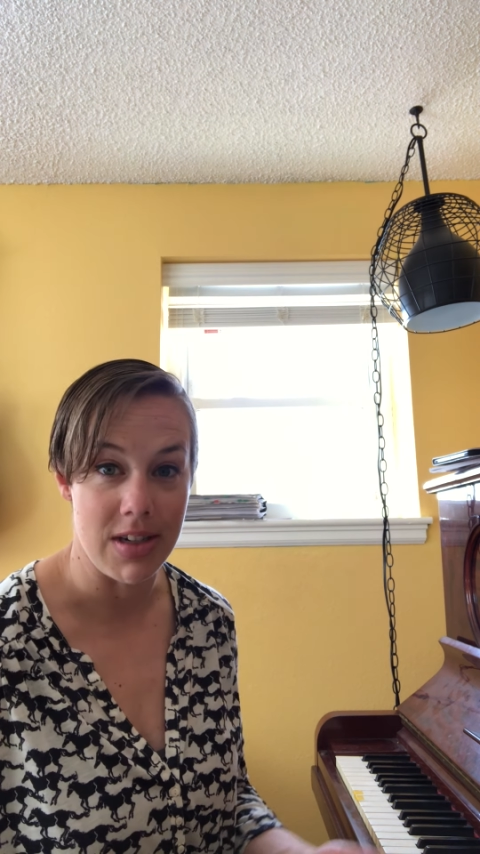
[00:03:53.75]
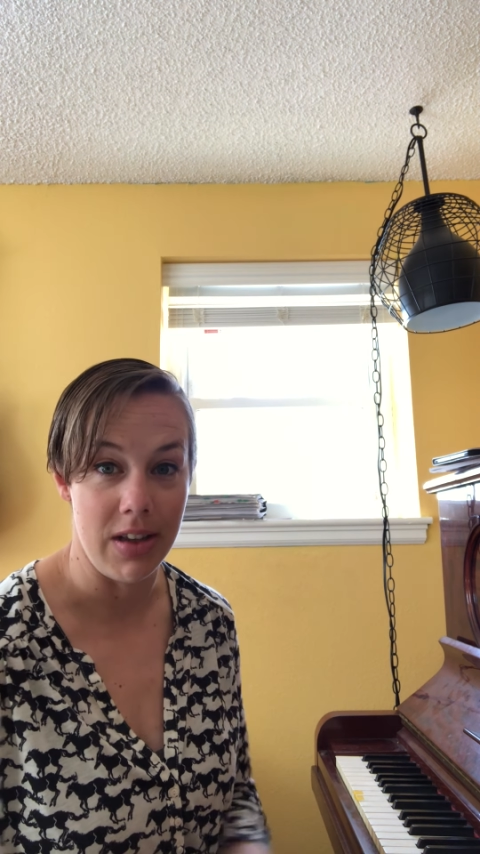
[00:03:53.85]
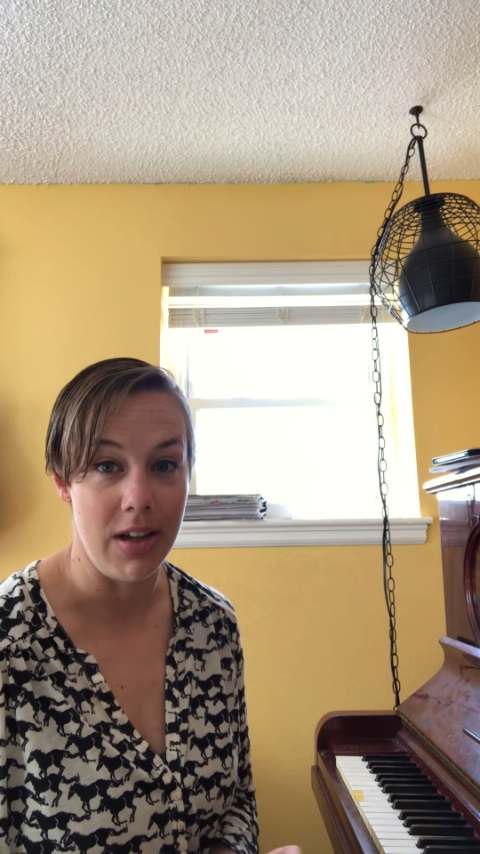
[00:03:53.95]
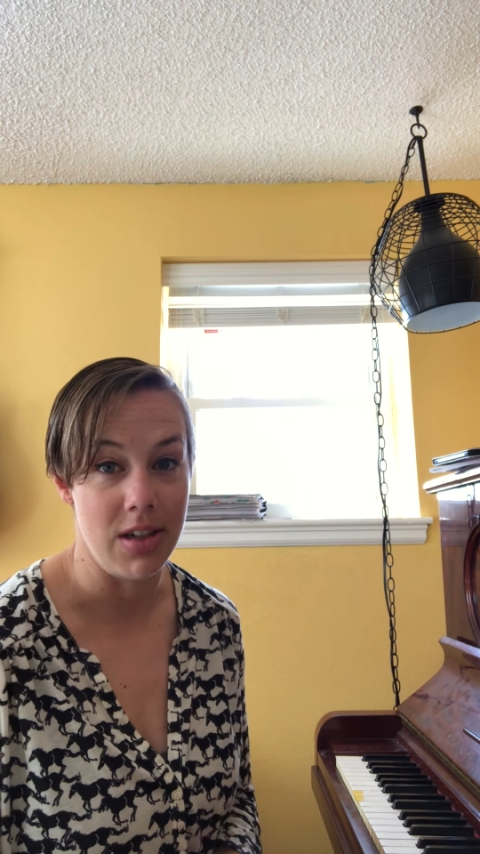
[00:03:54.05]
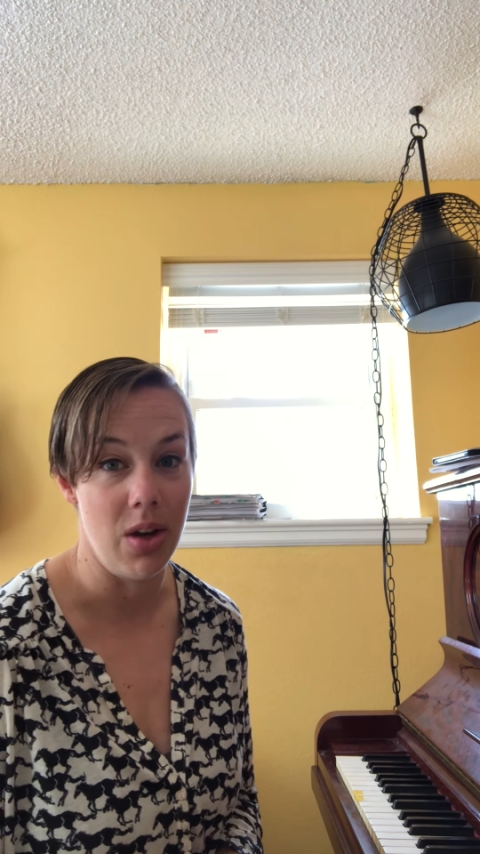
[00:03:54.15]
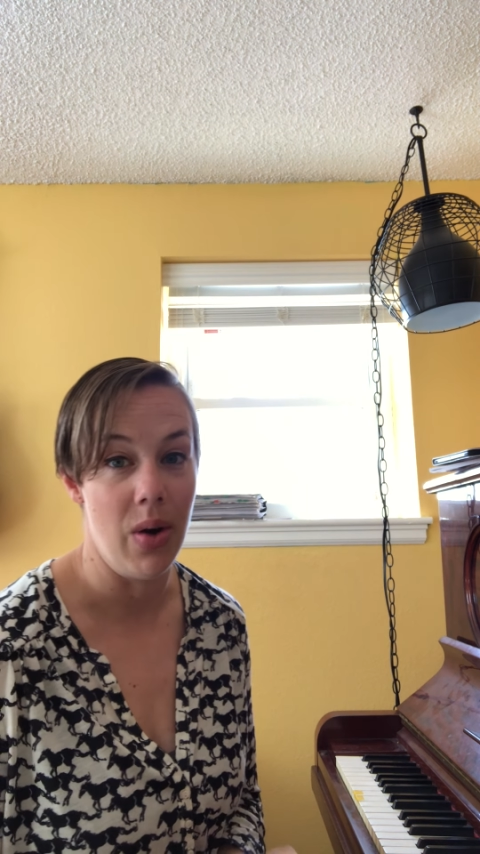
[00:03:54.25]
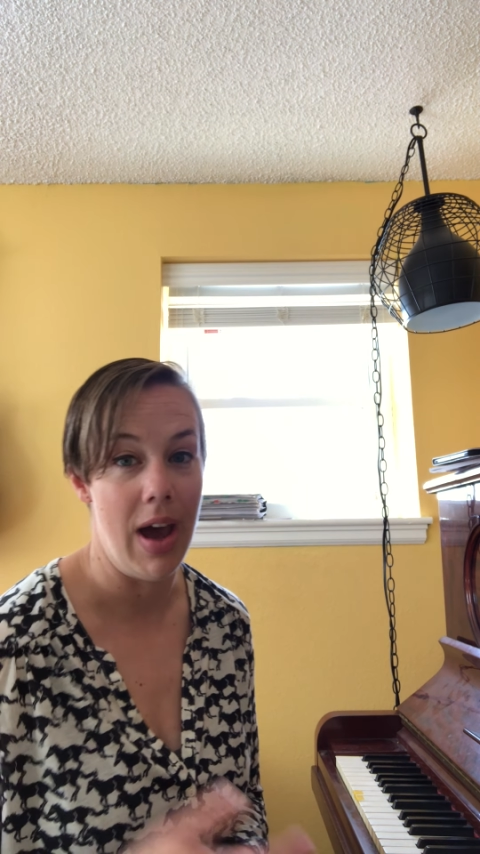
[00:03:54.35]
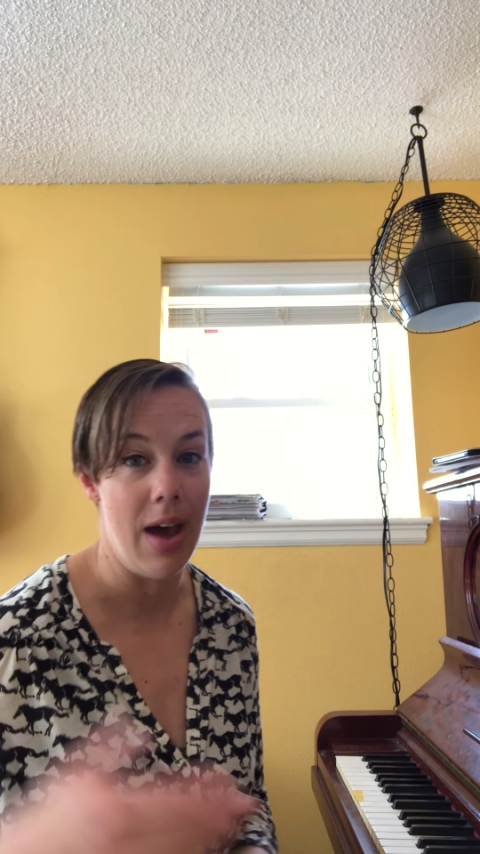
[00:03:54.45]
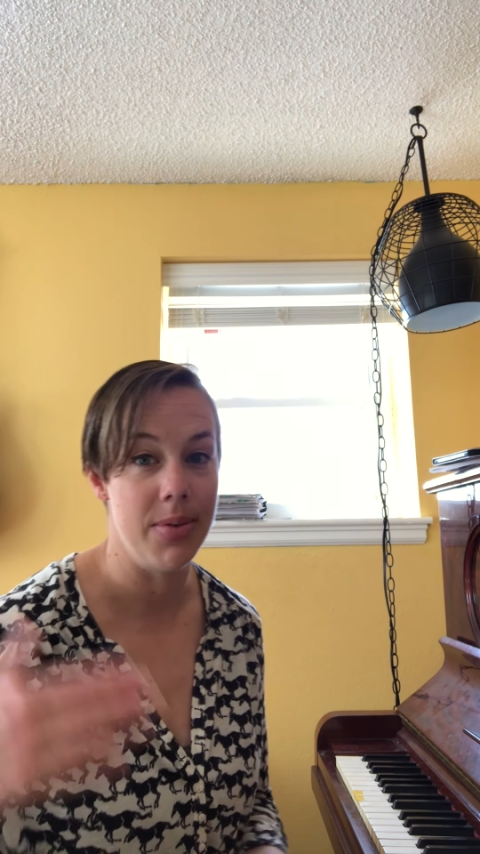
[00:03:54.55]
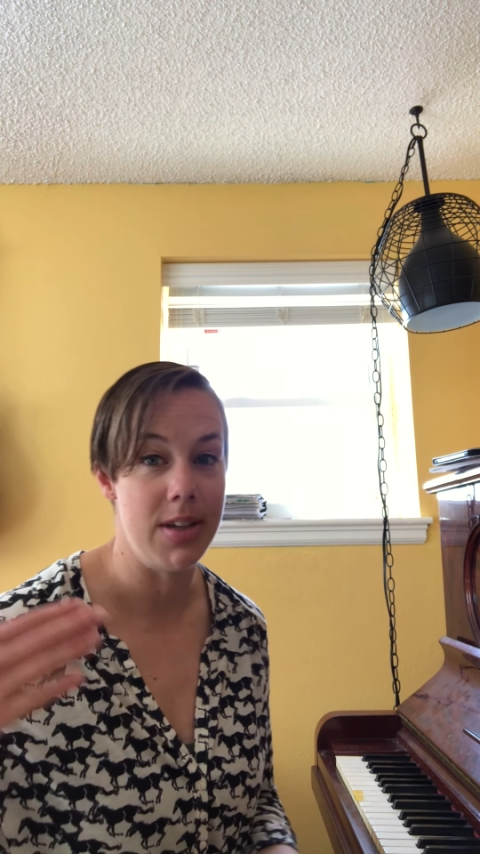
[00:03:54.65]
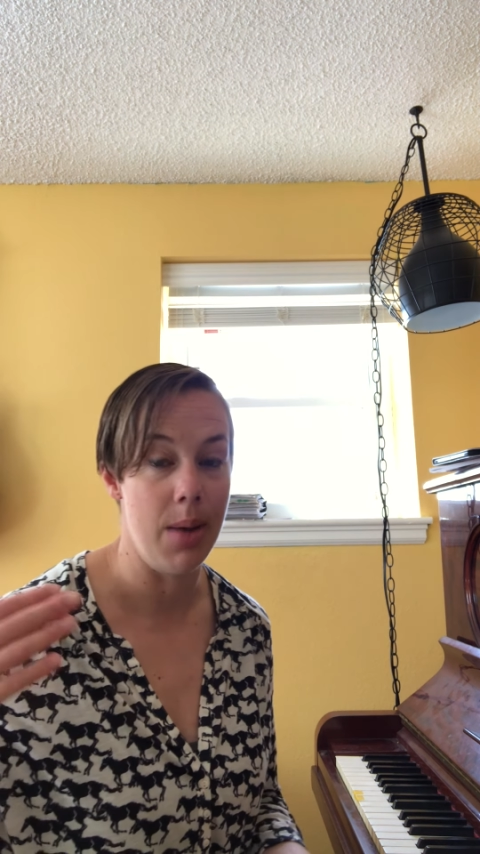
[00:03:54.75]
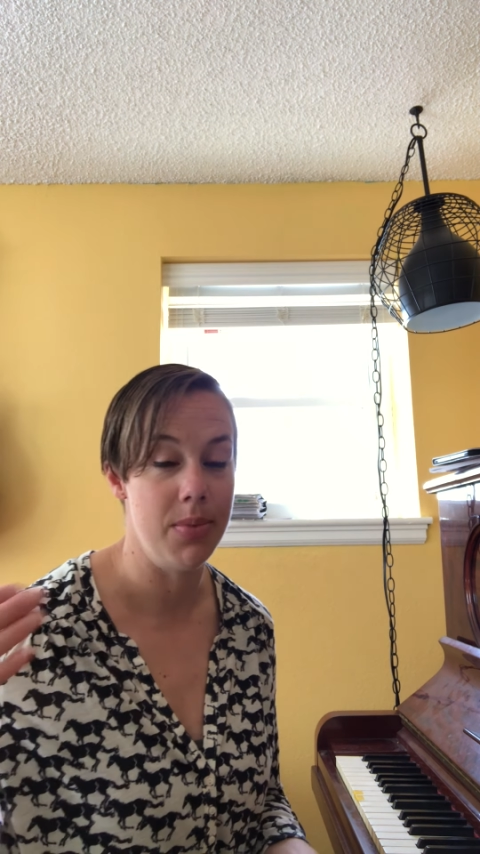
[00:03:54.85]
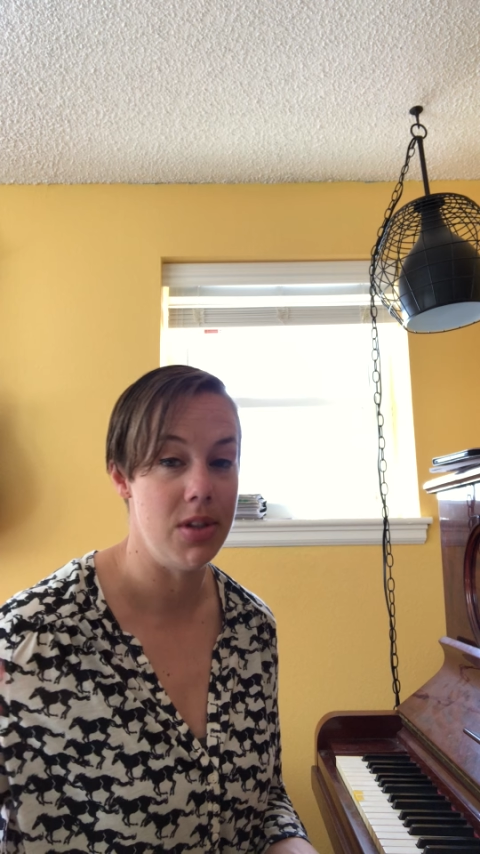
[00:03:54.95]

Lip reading: I like to go a half step